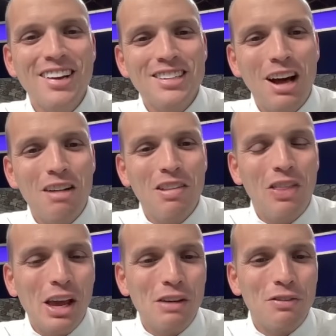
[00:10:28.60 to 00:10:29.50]
Donovan,
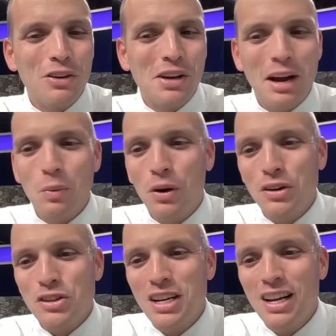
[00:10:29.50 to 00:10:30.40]
thank you for your kind
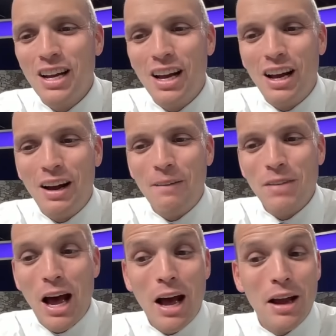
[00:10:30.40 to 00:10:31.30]
words.
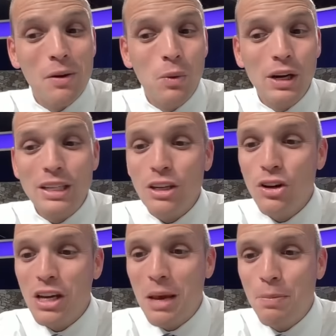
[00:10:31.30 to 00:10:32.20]
I will continue
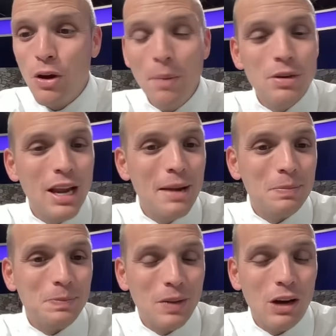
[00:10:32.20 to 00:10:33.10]
to keep you up to date.
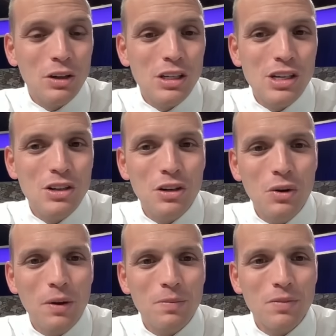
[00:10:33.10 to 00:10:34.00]
I'll continue to do
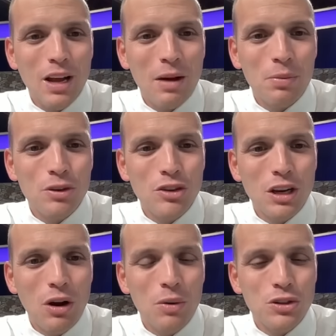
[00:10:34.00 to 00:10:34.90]
it. I appreciate
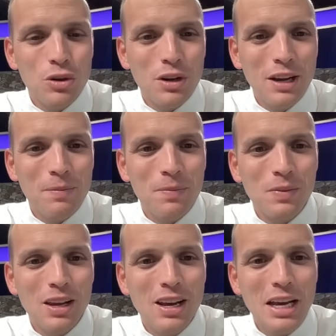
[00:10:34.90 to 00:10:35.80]
you always tuning in.
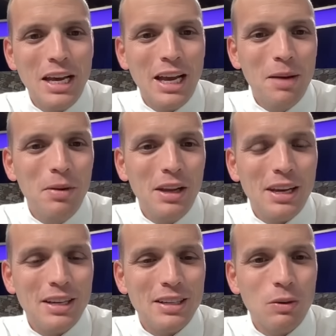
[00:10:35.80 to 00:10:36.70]

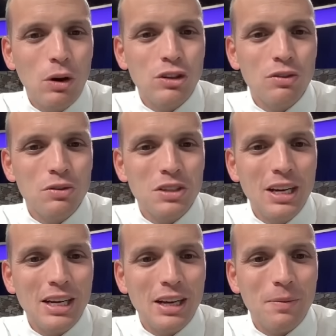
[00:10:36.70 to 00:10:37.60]
Emily, watching from
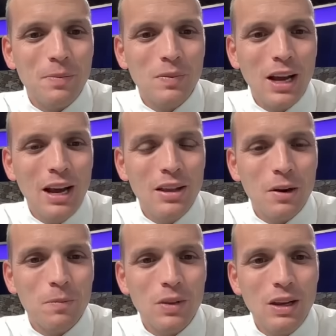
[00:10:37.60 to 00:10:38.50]
Seneca. Hi there.
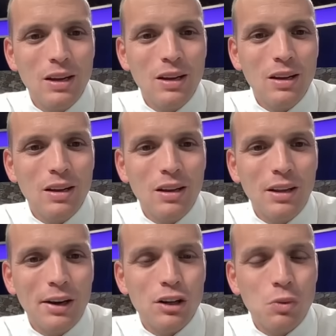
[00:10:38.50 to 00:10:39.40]

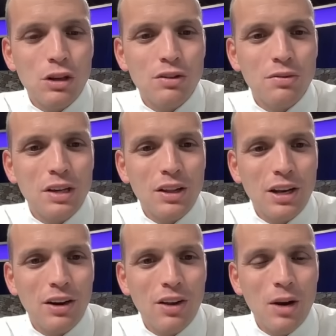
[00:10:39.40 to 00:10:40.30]
Larry's watching from South
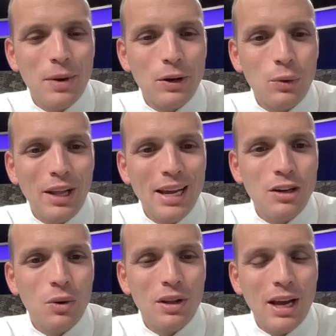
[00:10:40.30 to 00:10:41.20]
Carolina. We got
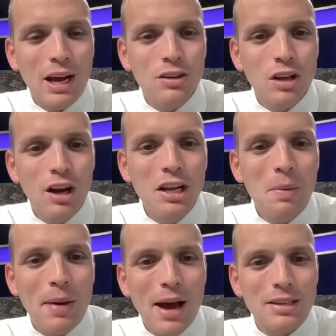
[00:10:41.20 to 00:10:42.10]
Orlando in the house. Honey a
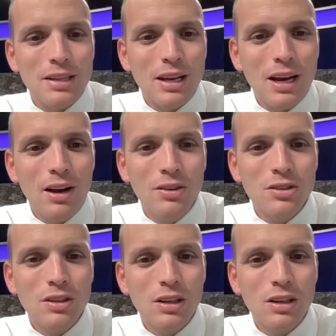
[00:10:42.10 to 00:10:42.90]
Pass in the house.